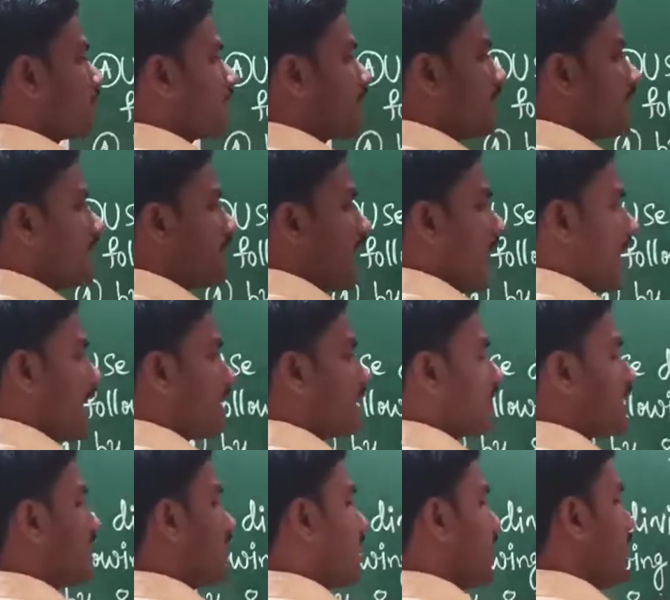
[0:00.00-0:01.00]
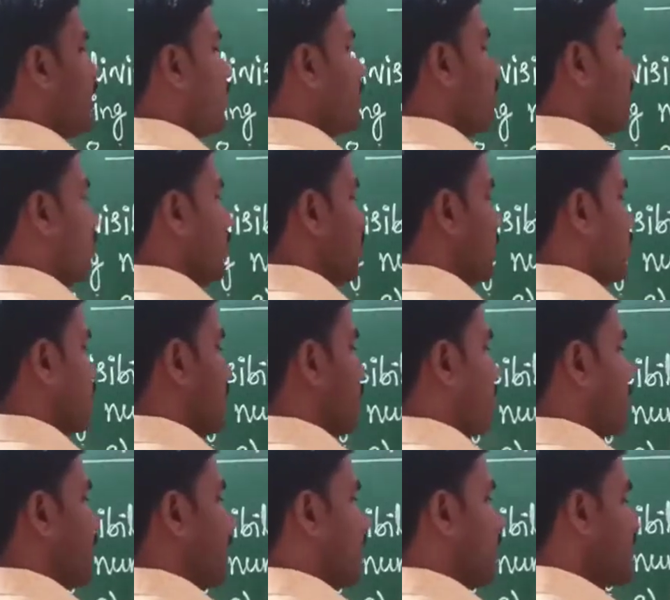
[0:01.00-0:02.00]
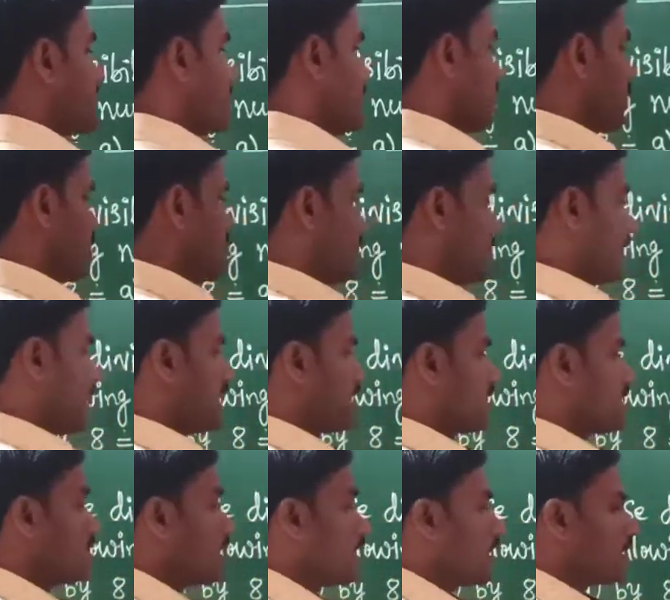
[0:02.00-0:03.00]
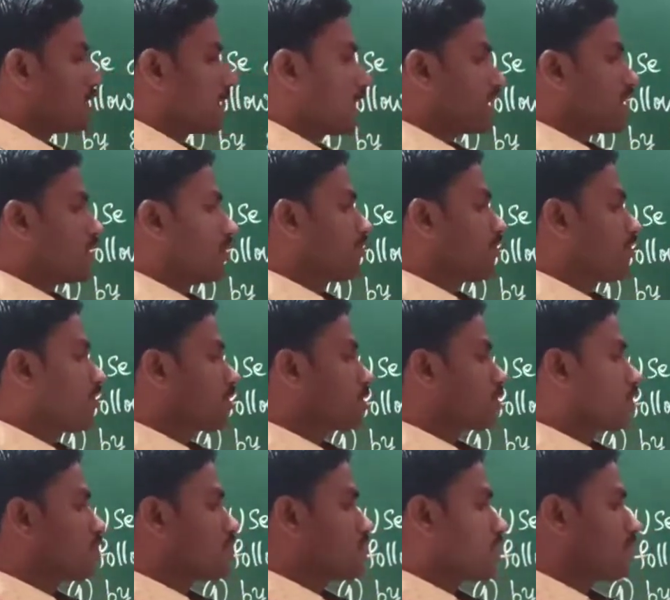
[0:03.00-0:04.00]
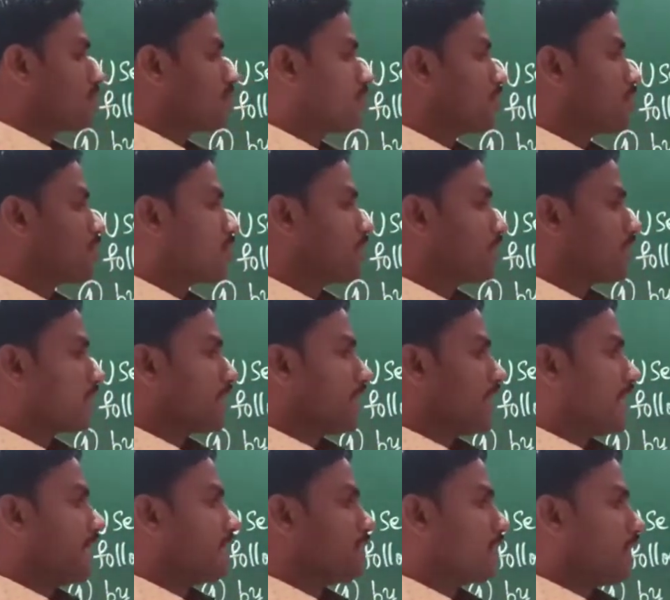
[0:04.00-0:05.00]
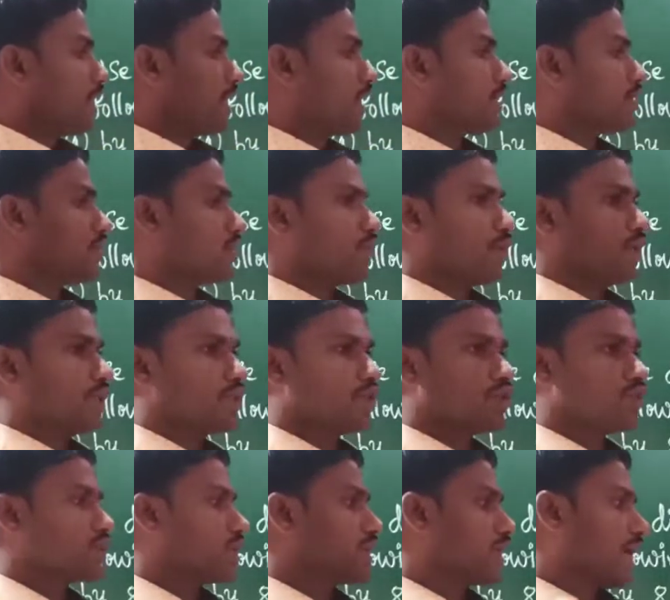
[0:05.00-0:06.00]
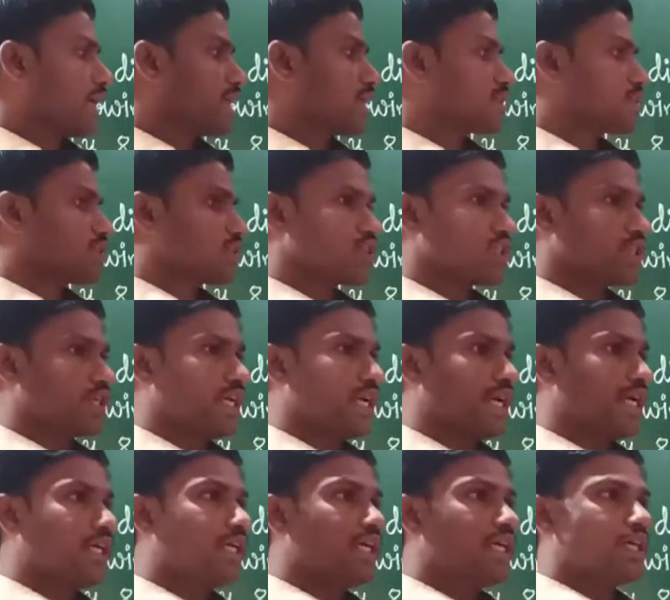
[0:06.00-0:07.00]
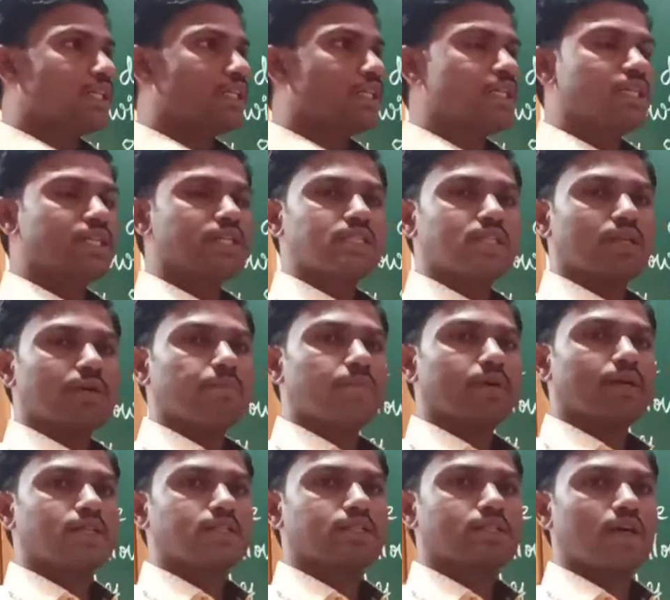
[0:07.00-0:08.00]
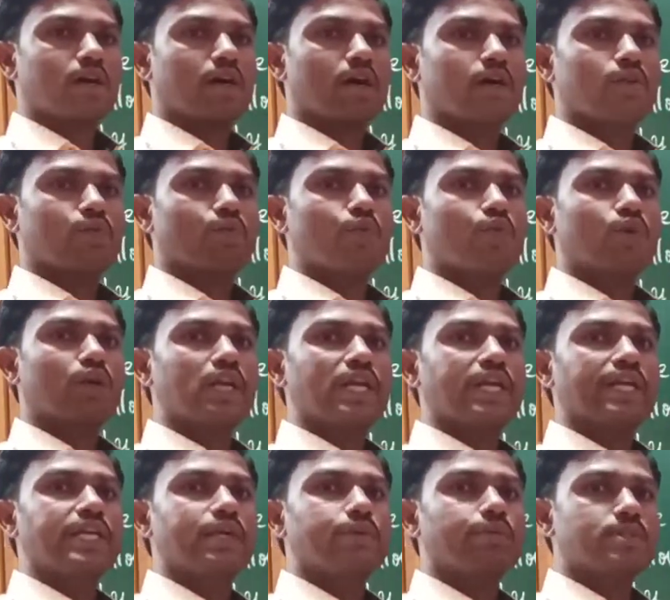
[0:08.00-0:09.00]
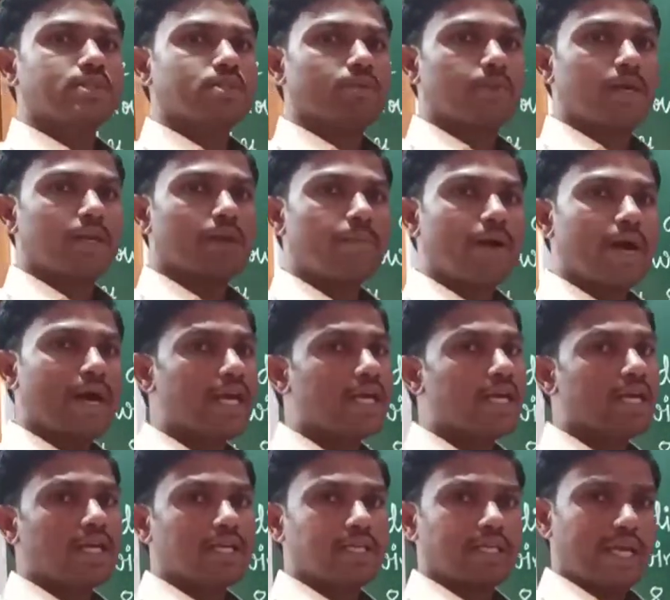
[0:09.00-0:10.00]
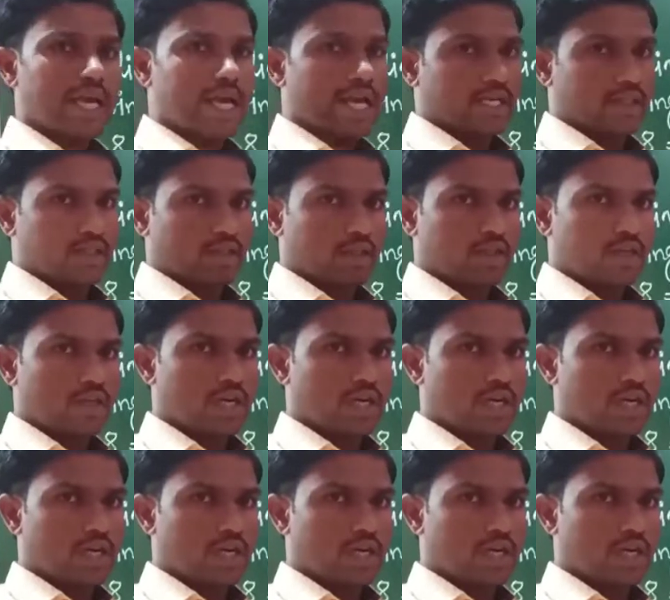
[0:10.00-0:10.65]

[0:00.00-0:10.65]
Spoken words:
D and E numbers, that is 34,408 and 1,968, these numbers are only divisible by 8.